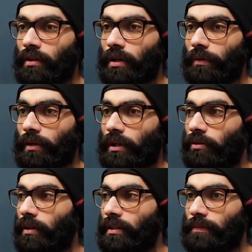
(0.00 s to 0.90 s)
I'm going to click
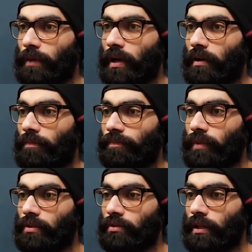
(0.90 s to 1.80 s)
on expand
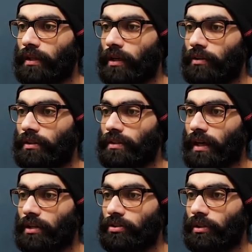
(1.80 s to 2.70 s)
so that now this is
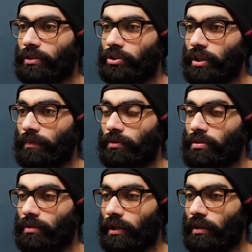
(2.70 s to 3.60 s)
actually a shape which
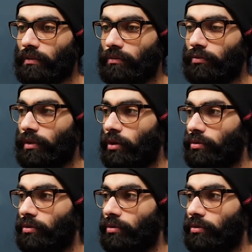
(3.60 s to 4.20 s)
we can move around.